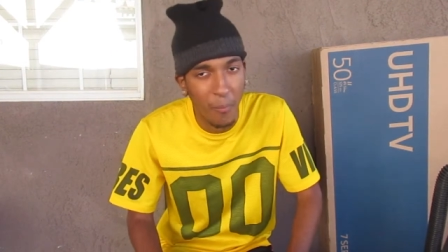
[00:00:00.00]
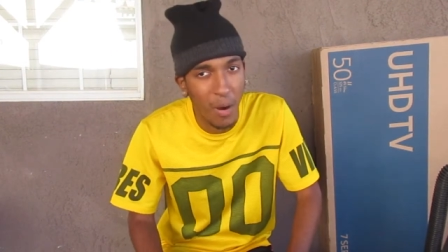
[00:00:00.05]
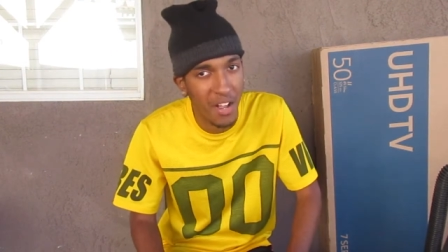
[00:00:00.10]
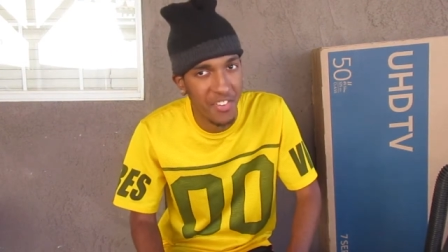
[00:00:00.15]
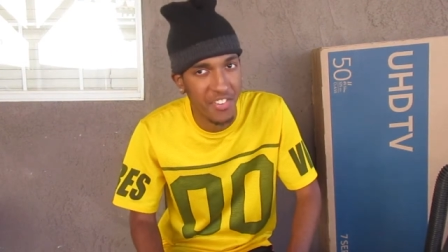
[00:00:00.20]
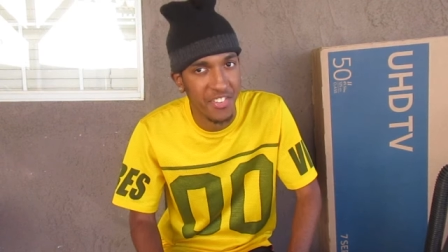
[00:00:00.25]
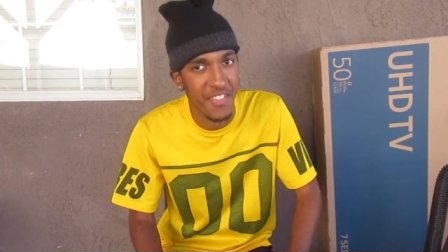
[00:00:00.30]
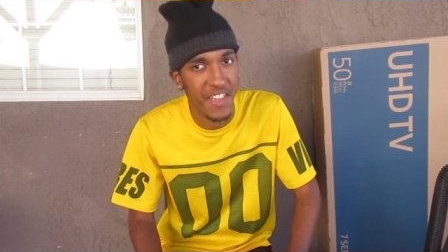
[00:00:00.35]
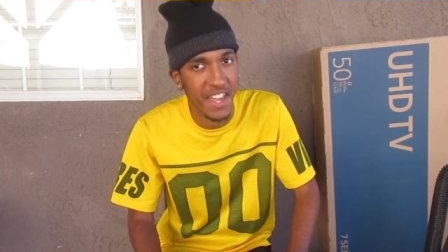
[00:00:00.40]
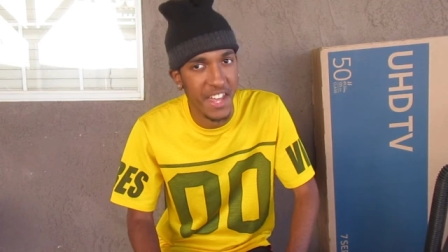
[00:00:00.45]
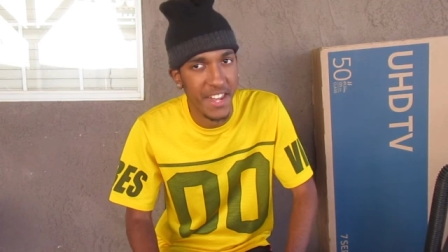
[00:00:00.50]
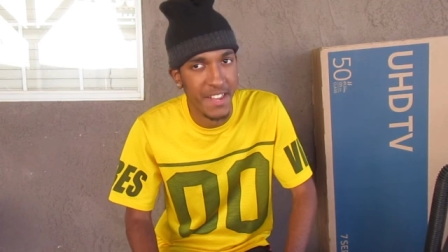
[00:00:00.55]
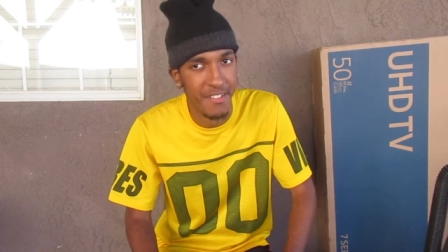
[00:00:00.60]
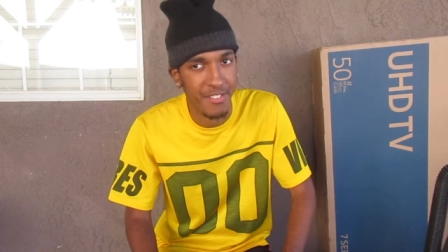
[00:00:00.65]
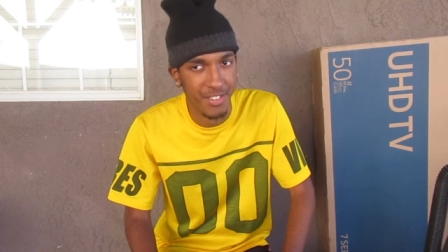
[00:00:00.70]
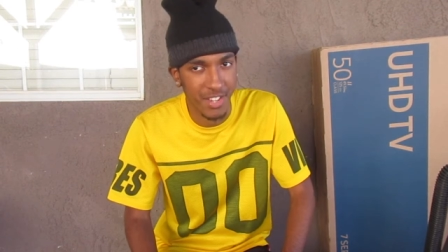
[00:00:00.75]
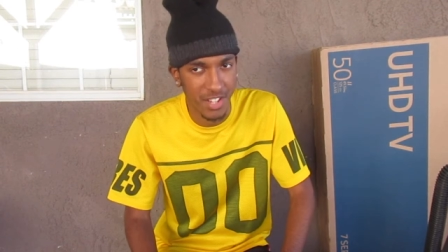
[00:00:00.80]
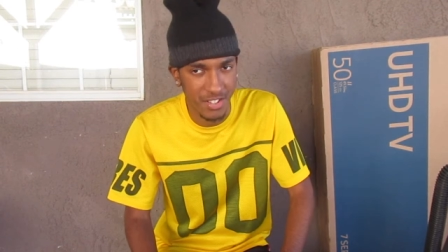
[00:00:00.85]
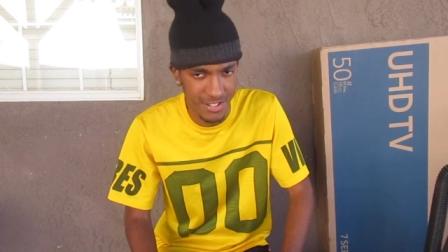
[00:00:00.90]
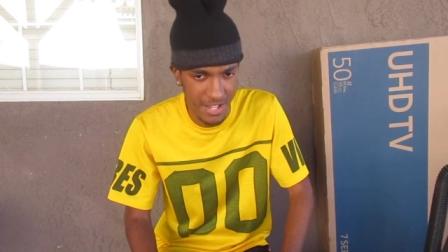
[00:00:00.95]
watching the
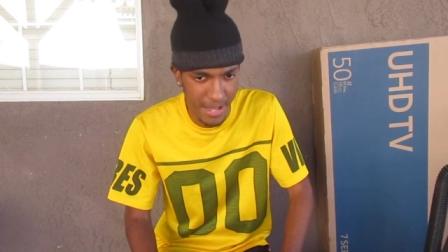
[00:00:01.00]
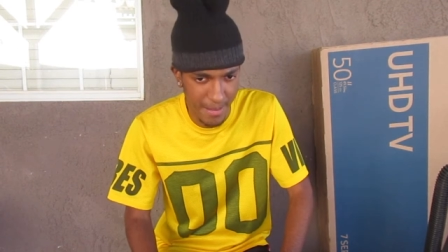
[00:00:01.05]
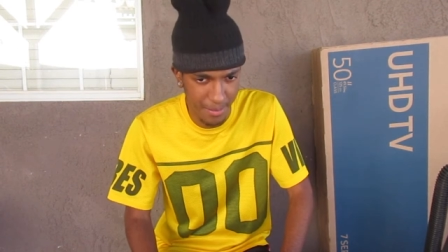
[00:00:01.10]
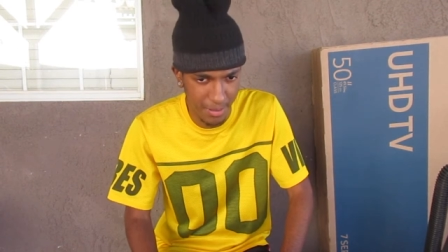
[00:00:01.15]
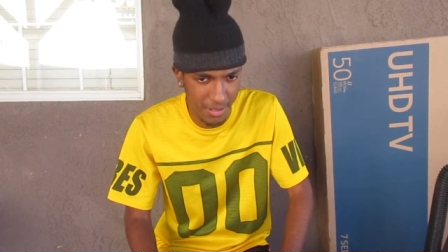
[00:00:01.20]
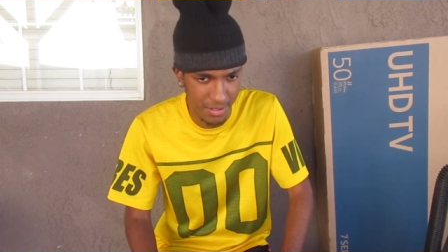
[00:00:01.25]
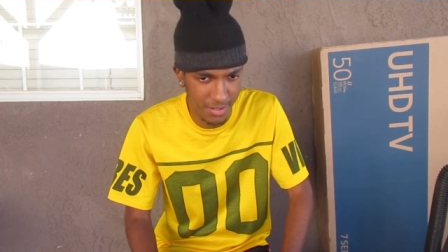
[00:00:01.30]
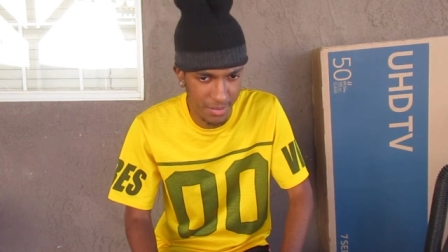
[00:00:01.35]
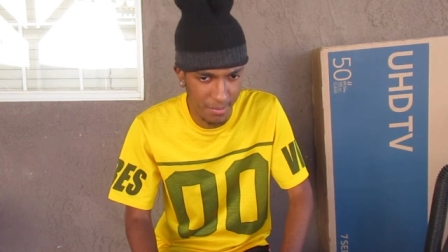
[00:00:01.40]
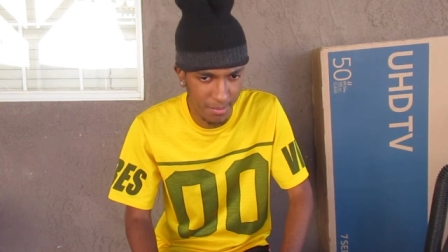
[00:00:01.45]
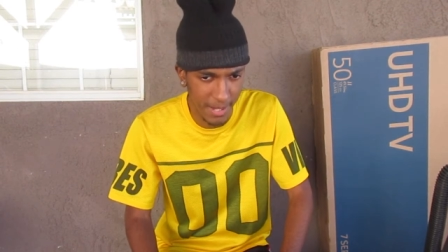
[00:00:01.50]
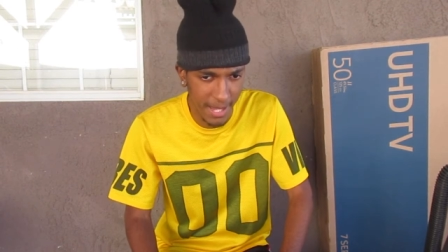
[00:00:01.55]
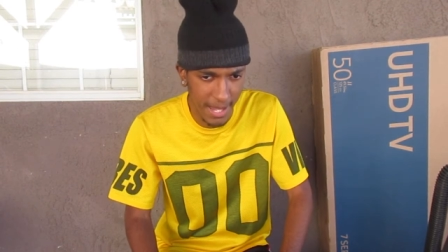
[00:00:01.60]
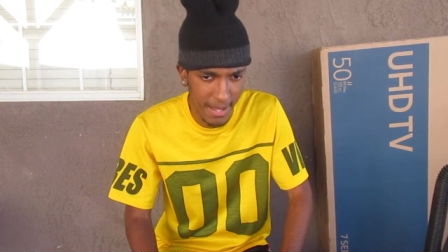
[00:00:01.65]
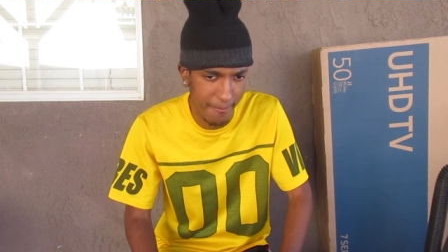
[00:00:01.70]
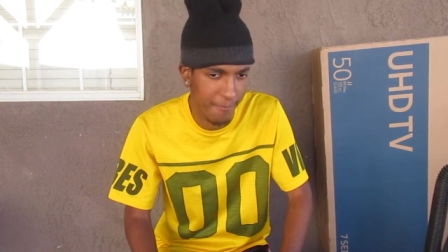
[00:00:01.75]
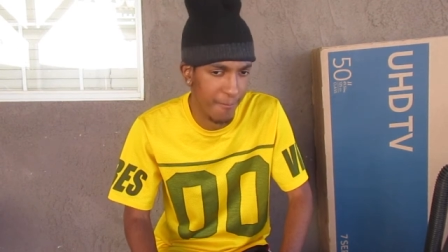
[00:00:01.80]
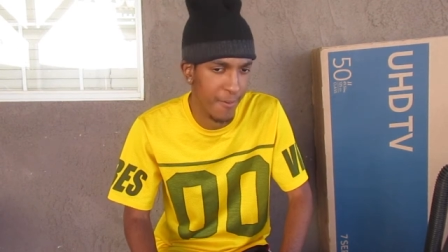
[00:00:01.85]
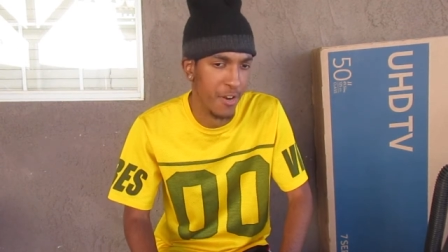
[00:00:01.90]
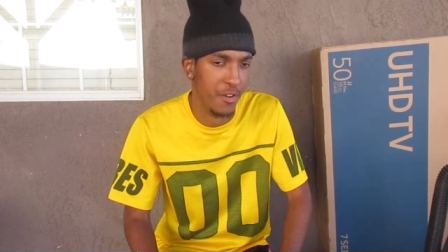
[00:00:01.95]
NFC Championship
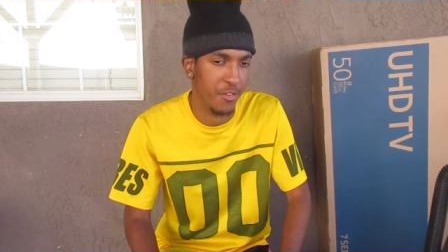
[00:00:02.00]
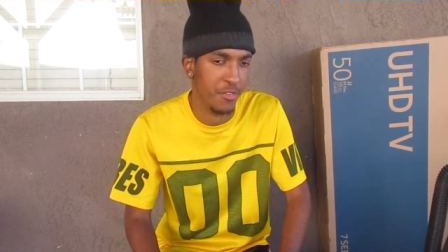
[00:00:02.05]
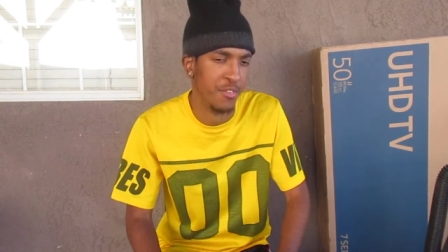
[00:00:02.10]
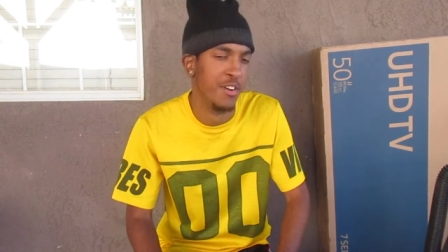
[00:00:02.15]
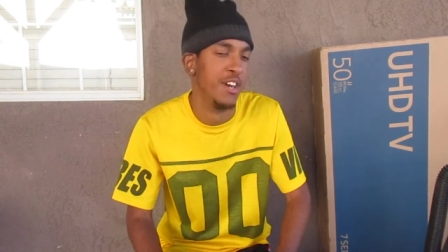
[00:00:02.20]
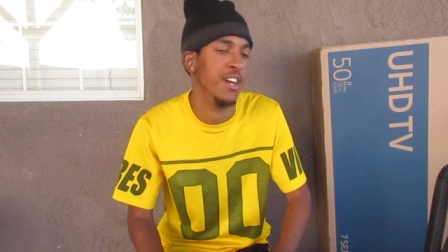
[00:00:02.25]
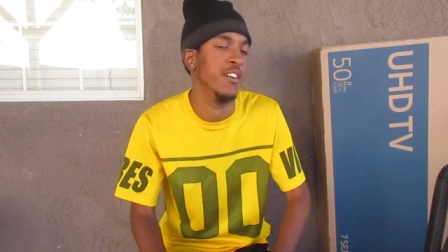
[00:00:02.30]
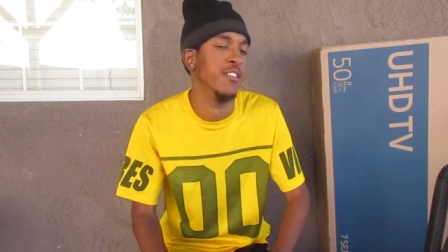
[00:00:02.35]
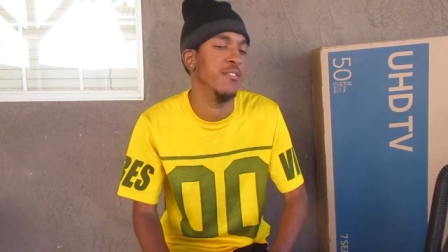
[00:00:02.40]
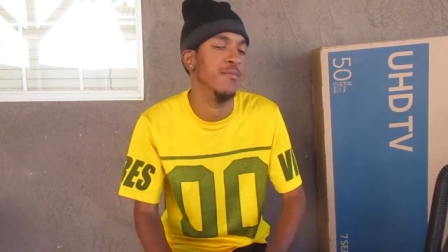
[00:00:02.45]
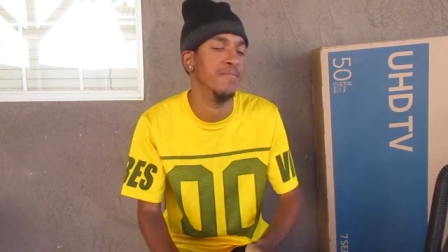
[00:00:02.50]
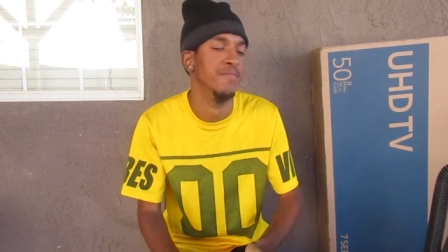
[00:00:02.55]
game first, right?